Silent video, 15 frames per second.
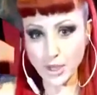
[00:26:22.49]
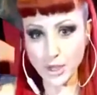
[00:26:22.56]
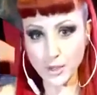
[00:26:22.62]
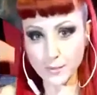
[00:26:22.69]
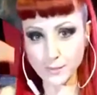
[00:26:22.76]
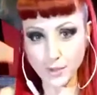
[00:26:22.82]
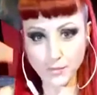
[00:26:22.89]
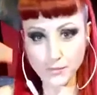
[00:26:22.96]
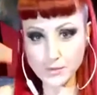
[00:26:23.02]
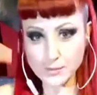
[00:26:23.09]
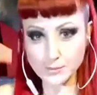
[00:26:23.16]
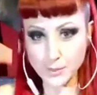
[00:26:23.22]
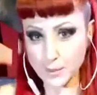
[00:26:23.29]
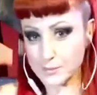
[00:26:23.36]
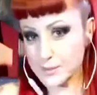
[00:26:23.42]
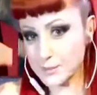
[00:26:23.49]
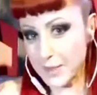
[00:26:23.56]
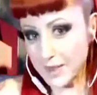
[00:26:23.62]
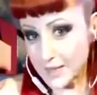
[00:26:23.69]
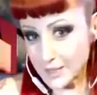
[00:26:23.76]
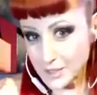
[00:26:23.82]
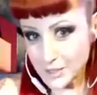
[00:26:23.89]
I'm
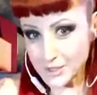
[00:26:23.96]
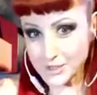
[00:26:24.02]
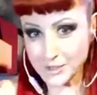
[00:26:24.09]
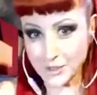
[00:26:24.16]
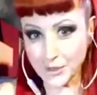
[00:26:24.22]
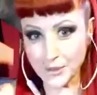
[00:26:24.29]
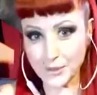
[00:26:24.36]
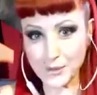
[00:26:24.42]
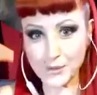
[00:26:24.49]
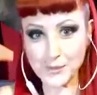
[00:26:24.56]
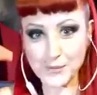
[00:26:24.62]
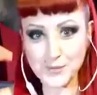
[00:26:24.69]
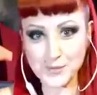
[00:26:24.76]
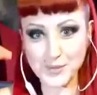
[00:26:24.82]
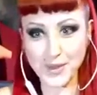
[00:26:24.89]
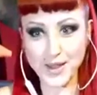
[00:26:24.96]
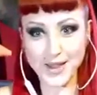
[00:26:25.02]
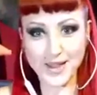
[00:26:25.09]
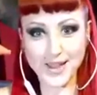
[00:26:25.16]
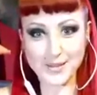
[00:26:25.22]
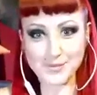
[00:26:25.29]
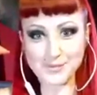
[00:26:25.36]
Spanish, so
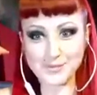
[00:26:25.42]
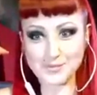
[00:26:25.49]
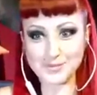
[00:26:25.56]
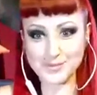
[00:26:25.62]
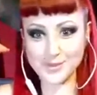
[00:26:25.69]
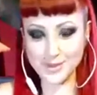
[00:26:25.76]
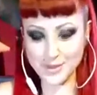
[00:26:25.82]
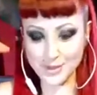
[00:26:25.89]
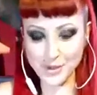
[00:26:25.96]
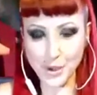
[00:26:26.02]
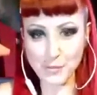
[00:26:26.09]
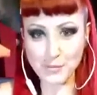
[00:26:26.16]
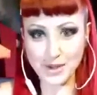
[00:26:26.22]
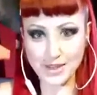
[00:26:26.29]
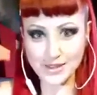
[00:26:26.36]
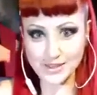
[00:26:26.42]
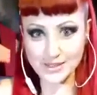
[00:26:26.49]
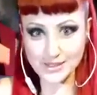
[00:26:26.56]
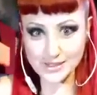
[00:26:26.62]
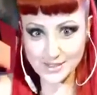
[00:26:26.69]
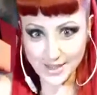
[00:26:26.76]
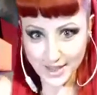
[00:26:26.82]
I am, hot
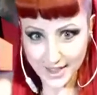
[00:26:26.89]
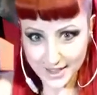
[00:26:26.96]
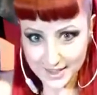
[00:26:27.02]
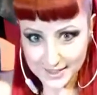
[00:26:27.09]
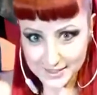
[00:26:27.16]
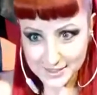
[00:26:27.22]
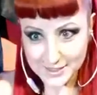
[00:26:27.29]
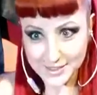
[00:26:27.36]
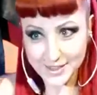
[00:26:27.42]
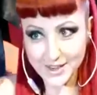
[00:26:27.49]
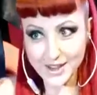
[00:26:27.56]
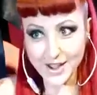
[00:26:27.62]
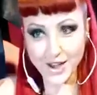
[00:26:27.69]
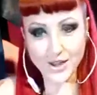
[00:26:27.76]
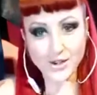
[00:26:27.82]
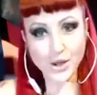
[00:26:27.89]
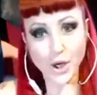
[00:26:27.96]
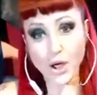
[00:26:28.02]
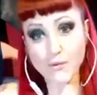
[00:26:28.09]
blooded, and I don't know.